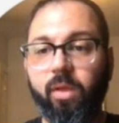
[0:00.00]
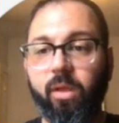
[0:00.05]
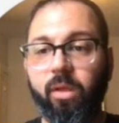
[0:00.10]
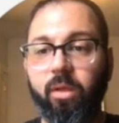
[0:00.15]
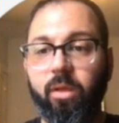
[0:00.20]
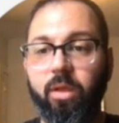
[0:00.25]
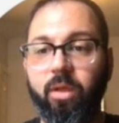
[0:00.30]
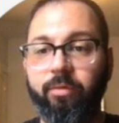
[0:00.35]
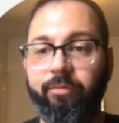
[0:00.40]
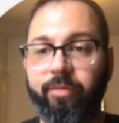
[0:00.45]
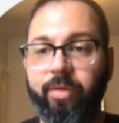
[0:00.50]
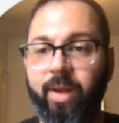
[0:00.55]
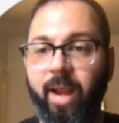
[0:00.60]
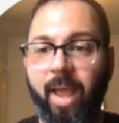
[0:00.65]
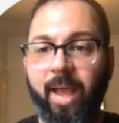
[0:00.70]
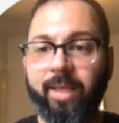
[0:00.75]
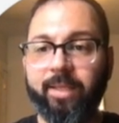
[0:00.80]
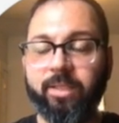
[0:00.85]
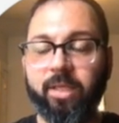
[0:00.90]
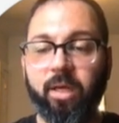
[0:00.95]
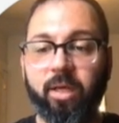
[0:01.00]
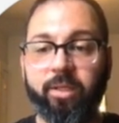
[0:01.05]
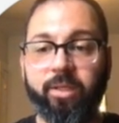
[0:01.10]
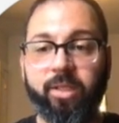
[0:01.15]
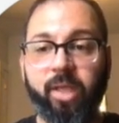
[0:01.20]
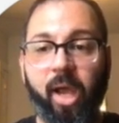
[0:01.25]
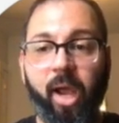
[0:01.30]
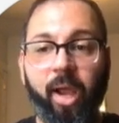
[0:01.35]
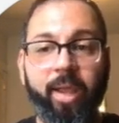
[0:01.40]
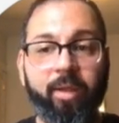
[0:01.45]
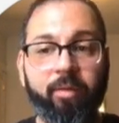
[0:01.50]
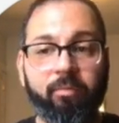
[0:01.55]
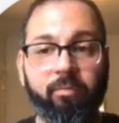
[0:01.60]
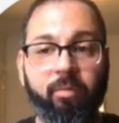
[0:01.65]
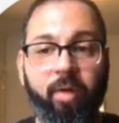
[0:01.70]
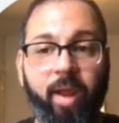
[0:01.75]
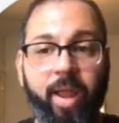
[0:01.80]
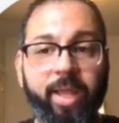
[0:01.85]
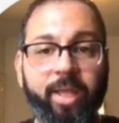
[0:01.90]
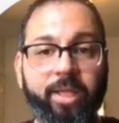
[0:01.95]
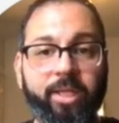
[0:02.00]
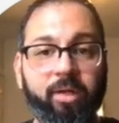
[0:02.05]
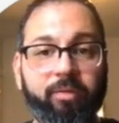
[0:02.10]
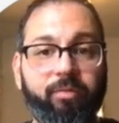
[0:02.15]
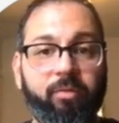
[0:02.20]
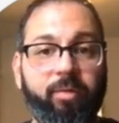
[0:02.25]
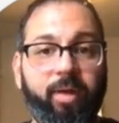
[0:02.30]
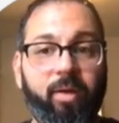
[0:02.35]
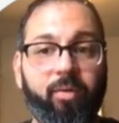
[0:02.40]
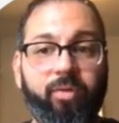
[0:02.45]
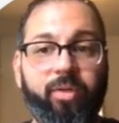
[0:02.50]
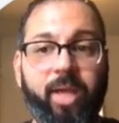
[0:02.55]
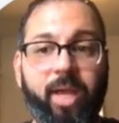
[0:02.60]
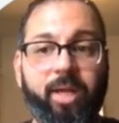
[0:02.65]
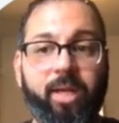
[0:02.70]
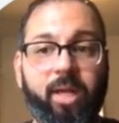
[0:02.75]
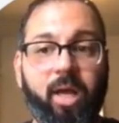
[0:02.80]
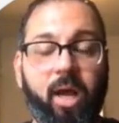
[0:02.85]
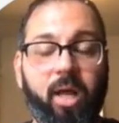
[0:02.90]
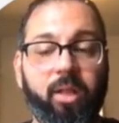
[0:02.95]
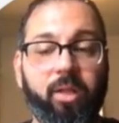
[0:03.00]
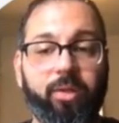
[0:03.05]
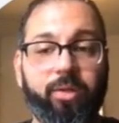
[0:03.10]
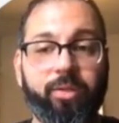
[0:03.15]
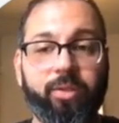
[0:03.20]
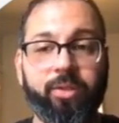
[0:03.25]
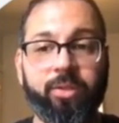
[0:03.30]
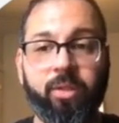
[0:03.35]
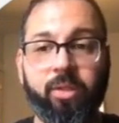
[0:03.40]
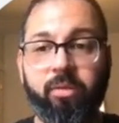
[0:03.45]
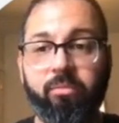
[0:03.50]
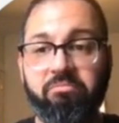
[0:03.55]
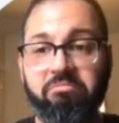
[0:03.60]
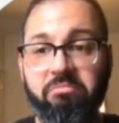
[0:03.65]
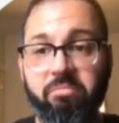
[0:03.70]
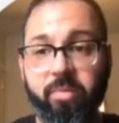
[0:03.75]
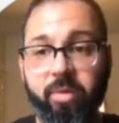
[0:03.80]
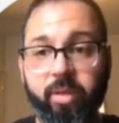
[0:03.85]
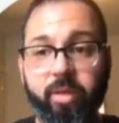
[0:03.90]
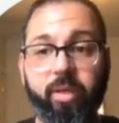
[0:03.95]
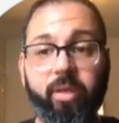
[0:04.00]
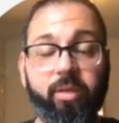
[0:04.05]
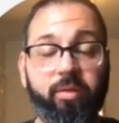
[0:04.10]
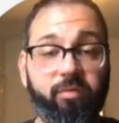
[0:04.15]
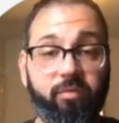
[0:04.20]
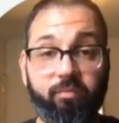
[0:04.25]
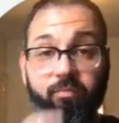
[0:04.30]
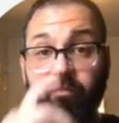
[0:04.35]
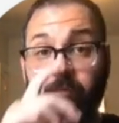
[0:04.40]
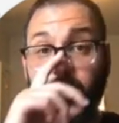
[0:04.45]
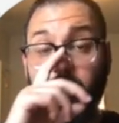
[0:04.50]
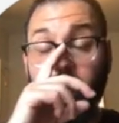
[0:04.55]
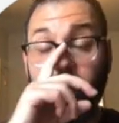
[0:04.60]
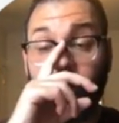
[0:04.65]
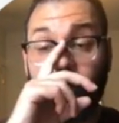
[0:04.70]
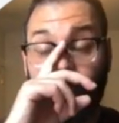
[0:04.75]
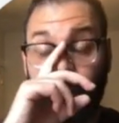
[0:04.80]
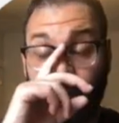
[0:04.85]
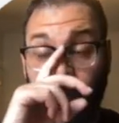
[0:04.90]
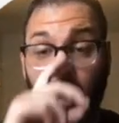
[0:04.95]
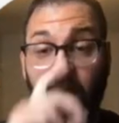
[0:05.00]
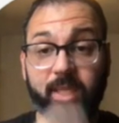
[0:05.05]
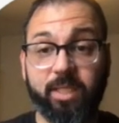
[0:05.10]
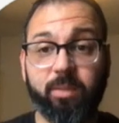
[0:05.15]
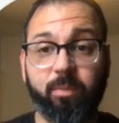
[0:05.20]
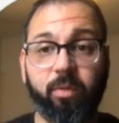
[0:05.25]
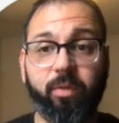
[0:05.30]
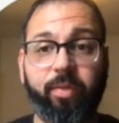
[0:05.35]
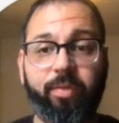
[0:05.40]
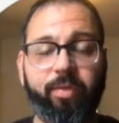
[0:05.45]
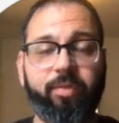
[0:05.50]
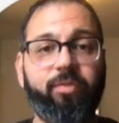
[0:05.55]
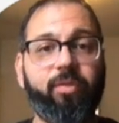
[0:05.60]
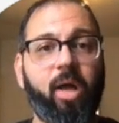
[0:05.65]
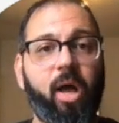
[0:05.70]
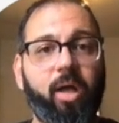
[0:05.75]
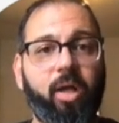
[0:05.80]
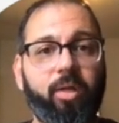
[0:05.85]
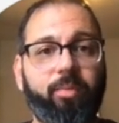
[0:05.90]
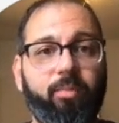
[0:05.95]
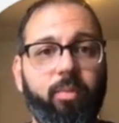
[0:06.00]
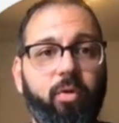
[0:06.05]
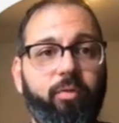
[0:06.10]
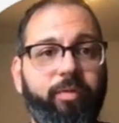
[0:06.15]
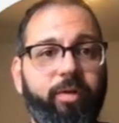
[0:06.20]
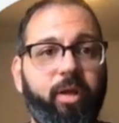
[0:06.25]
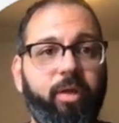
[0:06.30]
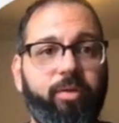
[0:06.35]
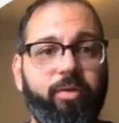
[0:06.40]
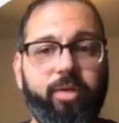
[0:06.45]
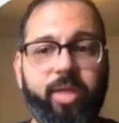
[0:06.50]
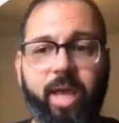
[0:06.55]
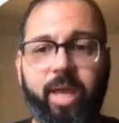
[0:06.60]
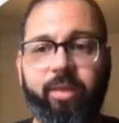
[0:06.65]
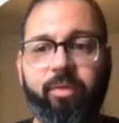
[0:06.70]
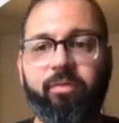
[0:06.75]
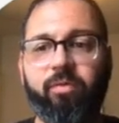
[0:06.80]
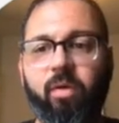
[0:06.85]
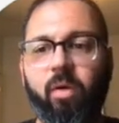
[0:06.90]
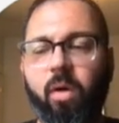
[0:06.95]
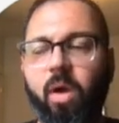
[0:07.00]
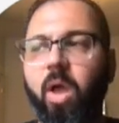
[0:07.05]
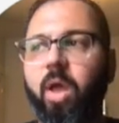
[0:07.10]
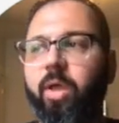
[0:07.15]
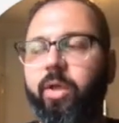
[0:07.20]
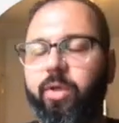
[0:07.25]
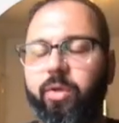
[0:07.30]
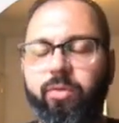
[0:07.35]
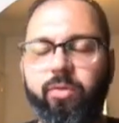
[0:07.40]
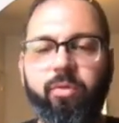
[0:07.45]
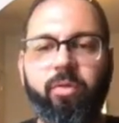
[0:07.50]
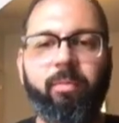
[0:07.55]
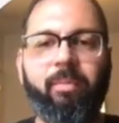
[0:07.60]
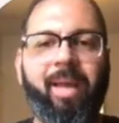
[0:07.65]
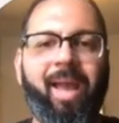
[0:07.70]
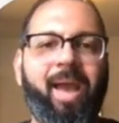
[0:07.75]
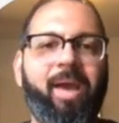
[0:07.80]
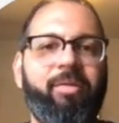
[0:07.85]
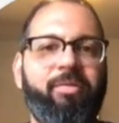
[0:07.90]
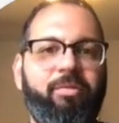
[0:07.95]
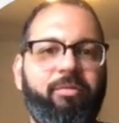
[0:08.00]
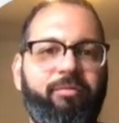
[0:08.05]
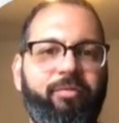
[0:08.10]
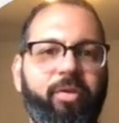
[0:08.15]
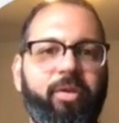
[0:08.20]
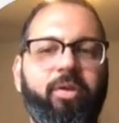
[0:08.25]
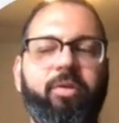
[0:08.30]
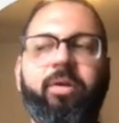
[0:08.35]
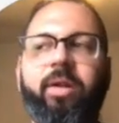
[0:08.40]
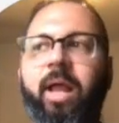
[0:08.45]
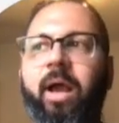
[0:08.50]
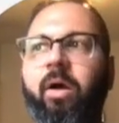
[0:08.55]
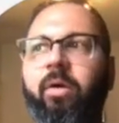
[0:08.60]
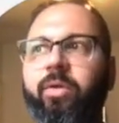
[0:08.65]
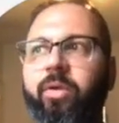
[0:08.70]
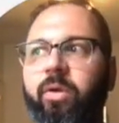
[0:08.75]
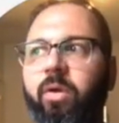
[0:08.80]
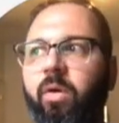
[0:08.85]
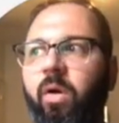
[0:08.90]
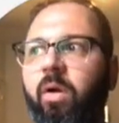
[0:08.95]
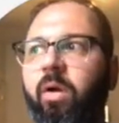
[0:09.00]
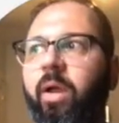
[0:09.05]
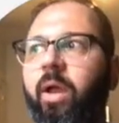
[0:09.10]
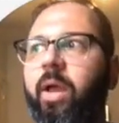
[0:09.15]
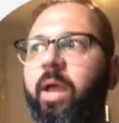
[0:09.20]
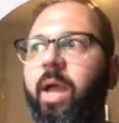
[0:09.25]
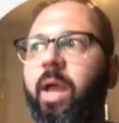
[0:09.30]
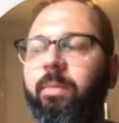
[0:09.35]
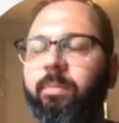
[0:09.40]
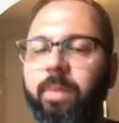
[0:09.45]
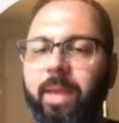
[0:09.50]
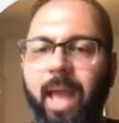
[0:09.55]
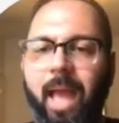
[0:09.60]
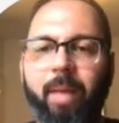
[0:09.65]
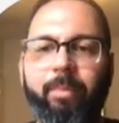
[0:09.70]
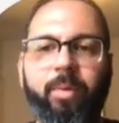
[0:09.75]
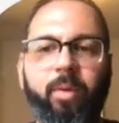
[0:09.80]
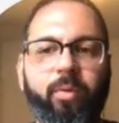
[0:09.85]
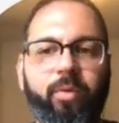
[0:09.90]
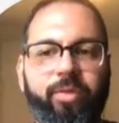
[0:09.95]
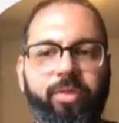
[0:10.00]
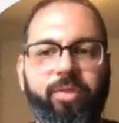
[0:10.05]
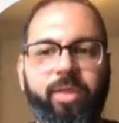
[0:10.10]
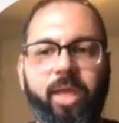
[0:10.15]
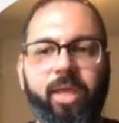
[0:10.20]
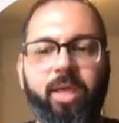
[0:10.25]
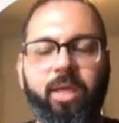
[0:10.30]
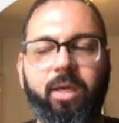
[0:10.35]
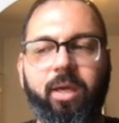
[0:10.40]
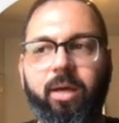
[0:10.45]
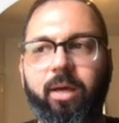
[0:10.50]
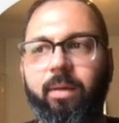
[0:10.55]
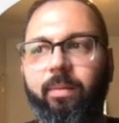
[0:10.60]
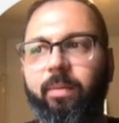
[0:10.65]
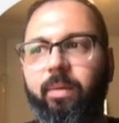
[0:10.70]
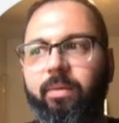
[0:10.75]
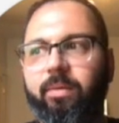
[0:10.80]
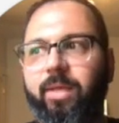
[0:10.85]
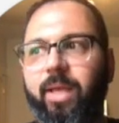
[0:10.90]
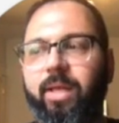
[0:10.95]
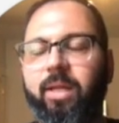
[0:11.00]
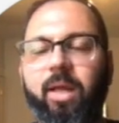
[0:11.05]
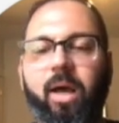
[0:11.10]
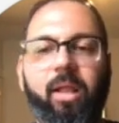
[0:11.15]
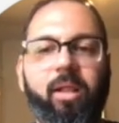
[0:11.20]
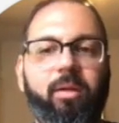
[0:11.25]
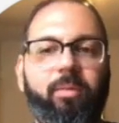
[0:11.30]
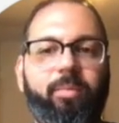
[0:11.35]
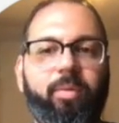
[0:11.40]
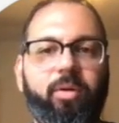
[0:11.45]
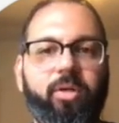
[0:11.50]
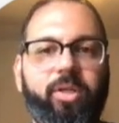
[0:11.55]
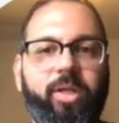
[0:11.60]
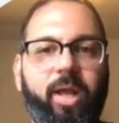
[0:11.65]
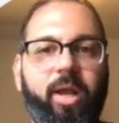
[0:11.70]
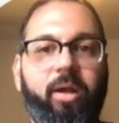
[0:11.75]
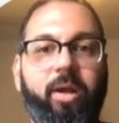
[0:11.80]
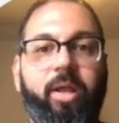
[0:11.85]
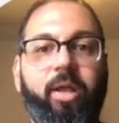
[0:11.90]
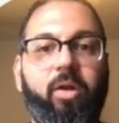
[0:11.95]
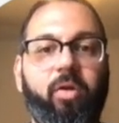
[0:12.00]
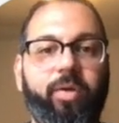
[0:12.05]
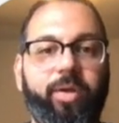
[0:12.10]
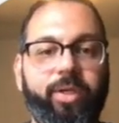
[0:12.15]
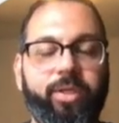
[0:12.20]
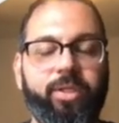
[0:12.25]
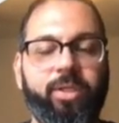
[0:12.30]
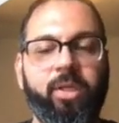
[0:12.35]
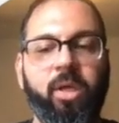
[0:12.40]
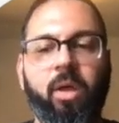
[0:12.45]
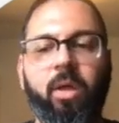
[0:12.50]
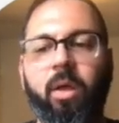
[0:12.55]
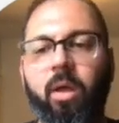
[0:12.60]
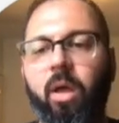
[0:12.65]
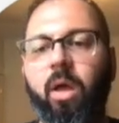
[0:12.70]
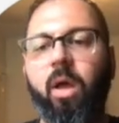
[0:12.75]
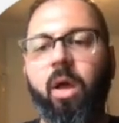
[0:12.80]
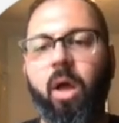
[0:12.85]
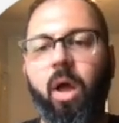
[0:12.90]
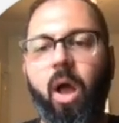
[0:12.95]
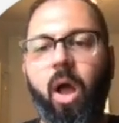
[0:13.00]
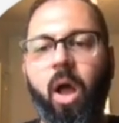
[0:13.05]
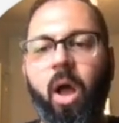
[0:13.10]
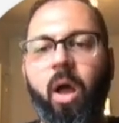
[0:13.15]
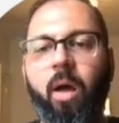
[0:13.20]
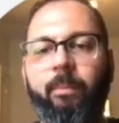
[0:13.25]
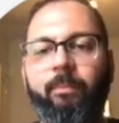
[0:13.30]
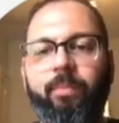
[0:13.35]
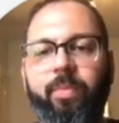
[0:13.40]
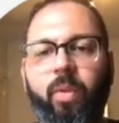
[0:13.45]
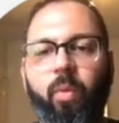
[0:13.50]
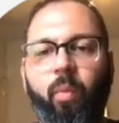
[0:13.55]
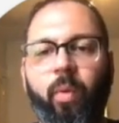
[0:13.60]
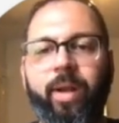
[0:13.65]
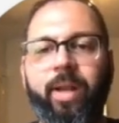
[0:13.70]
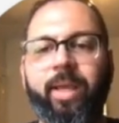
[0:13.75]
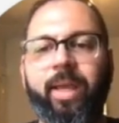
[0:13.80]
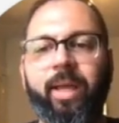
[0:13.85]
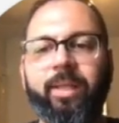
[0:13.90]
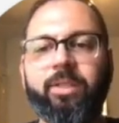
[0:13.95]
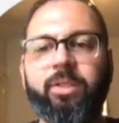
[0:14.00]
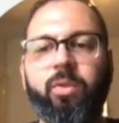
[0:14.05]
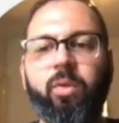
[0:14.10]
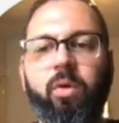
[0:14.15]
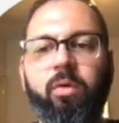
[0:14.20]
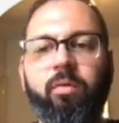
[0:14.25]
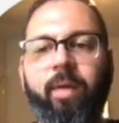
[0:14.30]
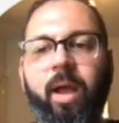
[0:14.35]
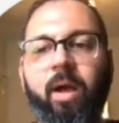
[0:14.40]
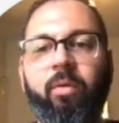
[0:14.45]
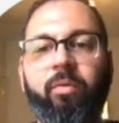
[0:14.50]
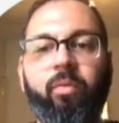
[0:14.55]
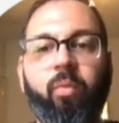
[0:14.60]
if it has a tight range of around $10, it's possible that this stock could move another 10. So you do the math, you figure it out, you go, okay, I'd be happy with taking a $10 per share increase. When it gets to around